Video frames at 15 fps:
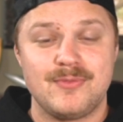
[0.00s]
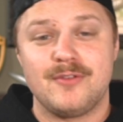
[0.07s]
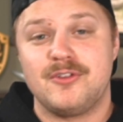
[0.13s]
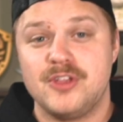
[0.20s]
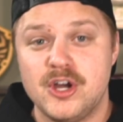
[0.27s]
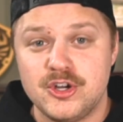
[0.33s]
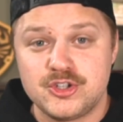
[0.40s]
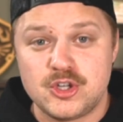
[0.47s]
For
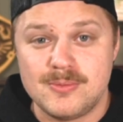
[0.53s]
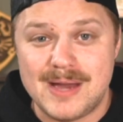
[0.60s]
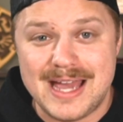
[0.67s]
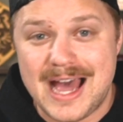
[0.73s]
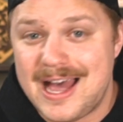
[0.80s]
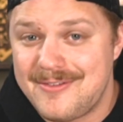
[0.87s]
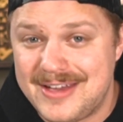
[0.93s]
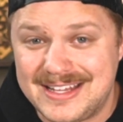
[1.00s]
those who may
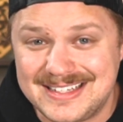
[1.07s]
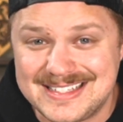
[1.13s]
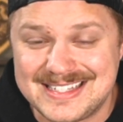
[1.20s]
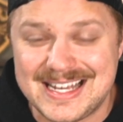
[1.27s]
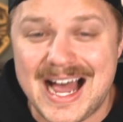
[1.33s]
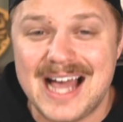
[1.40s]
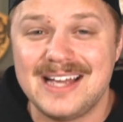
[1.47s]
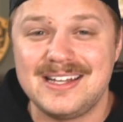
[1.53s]
have
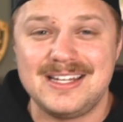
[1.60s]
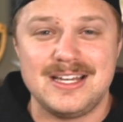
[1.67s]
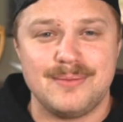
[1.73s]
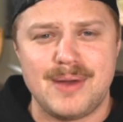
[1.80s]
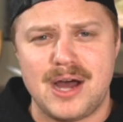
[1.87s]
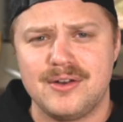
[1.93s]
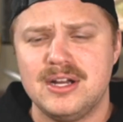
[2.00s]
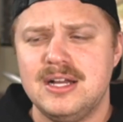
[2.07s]
anxiety
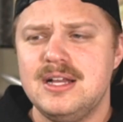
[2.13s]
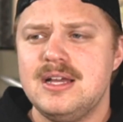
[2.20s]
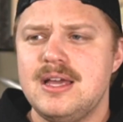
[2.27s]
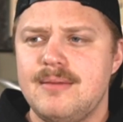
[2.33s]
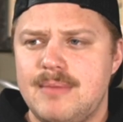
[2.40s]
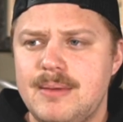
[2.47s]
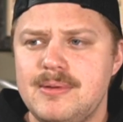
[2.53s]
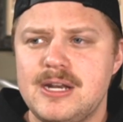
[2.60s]
about
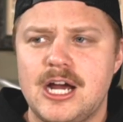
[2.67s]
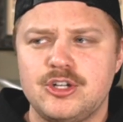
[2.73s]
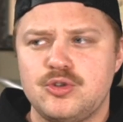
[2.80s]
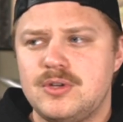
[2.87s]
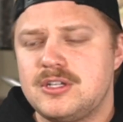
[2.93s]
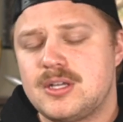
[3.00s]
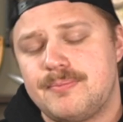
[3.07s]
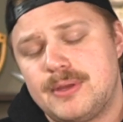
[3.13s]
maybe not
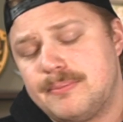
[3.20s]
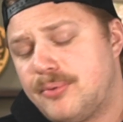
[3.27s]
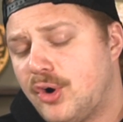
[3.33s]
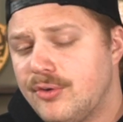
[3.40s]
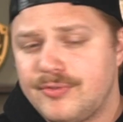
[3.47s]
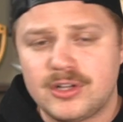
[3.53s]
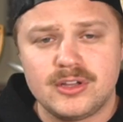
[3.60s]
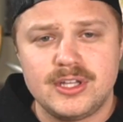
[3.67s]
doing something
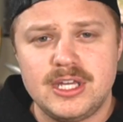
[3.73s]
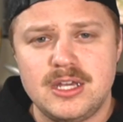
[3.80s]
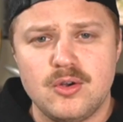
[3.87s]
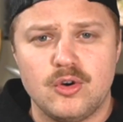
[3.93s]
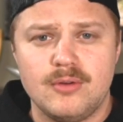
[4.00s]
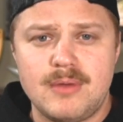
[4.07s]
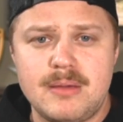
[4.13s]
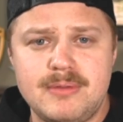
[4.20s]
perfectly,
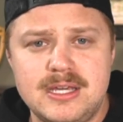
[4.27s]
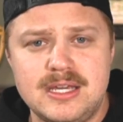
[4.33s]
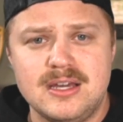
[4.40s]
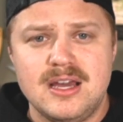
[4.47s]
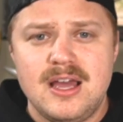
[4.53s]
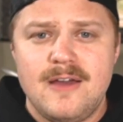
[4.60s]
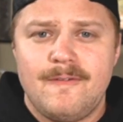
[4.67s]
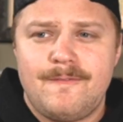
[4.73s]
or maybe
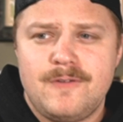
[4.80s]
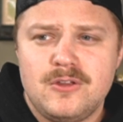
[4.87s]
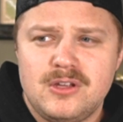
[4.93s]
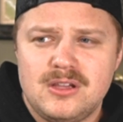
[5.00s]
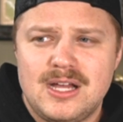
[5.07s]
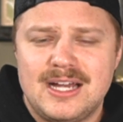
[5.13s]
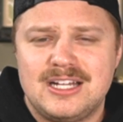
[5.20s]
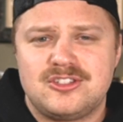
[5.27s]
feeling
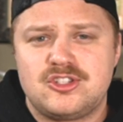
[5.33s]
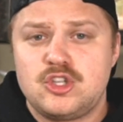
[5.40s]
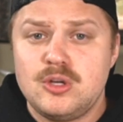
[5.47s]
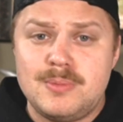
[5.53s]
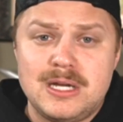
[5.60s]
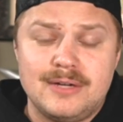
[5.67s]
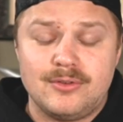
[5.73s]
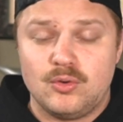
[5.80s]
like it's too
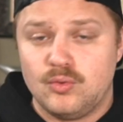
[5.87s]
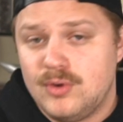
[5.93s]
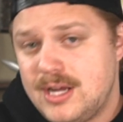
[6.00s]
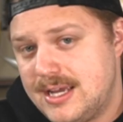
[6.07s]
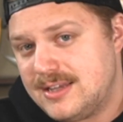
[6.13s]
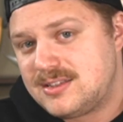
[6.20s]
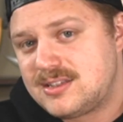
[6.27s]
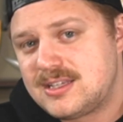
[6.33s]
big of a
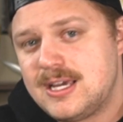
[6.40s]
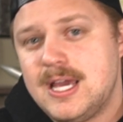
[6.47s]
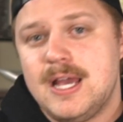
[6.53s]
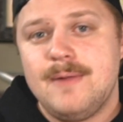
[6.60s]
risk,